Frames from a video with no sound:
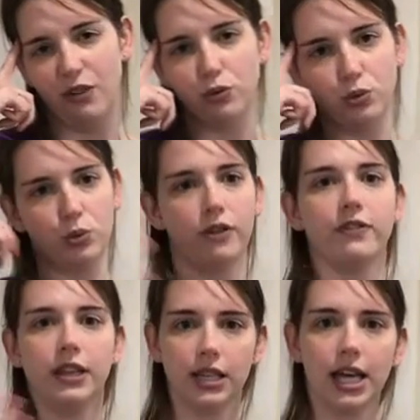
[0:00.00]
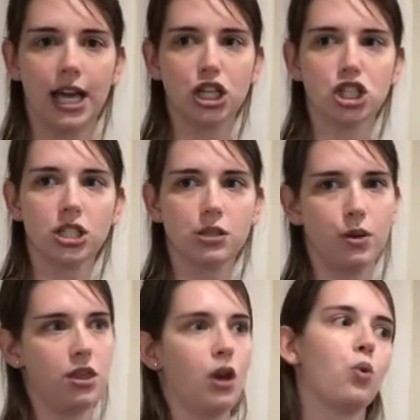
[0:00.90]
when we're feeling anxious. We
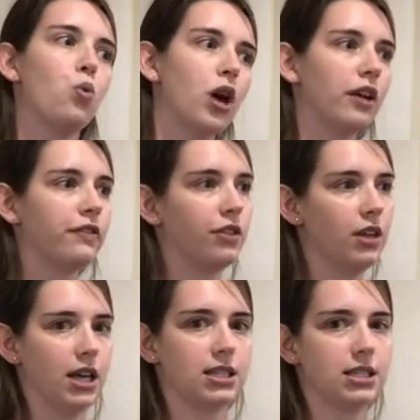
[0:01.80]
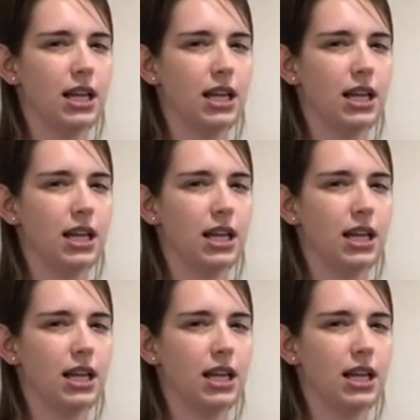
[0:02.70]
think, what if this?